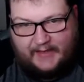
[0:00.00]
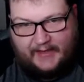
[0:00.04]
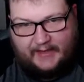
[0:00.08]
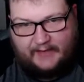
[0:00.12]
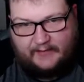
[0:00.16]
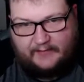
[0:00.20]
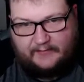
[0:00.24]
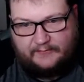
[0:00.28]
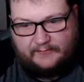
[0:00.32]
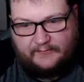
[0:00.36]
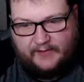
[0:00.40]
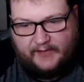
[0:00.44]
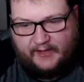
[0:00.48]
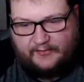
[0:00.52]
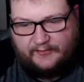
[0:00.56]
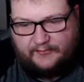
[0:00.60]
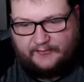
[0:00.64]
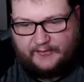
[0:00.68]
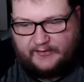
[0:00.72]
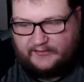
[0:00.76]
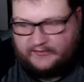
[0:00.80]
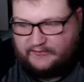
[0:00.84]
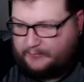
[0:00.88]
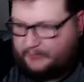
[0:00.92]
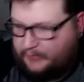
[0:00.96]
And
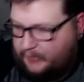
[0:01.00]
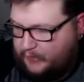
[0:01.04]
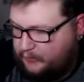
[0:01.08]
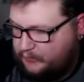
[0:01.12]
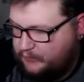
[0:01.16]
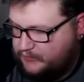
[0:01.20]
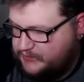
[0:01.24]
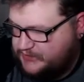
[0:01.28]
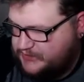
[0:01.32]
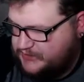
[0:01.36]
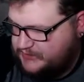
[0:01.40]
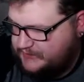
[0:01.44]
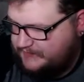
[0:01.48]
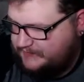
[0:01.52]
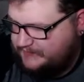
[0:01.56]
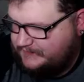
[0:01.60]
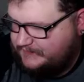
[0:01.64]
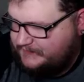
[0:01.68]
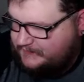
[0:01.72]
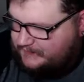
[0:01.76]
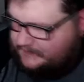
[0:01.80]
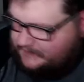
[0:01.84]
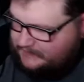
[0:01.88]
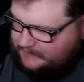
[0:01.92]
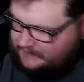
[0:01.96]
Nathan Explosion
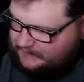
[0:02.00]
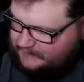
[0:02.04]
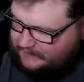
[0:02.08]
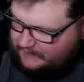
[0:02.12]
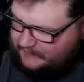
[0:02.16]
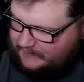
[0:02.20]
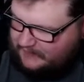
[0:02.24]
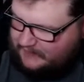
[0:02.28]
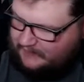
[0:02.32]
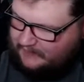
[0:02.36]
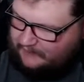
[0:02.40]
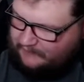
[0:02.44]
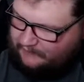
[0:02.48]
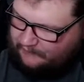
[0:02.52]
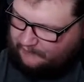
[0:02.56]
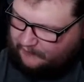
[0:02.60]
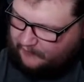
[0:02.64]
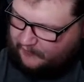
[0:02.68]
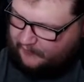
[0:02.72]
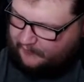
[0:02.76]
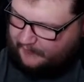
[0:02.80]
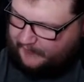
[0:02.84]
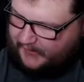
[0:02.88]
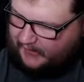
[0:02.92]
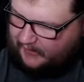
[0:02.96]

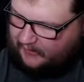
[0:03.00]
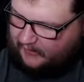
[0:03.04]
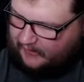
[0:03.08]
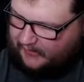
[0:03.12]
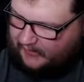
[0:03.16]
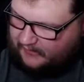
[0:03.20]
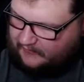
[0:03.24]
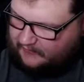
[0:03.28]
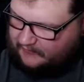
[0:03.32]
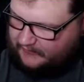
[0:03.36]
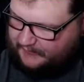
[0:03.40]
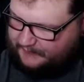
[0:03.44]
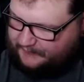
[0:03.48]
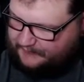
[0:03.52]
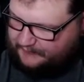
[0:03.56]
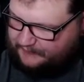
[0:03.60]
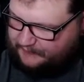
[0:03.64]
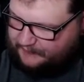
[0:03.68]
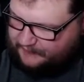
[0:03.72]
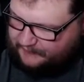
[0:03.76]
from Metalocalypse,